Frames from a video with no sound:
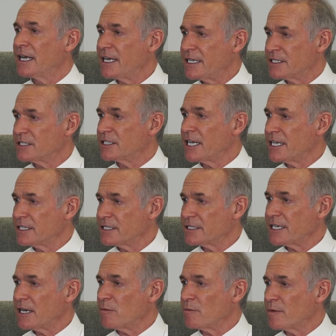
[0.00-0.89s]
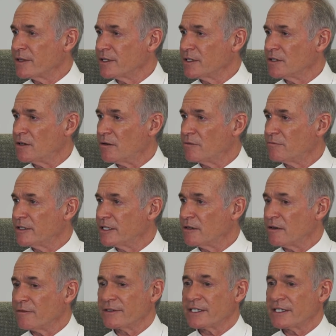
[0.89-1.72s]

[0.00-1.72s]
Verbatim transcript: is, is dealt with and got rid of,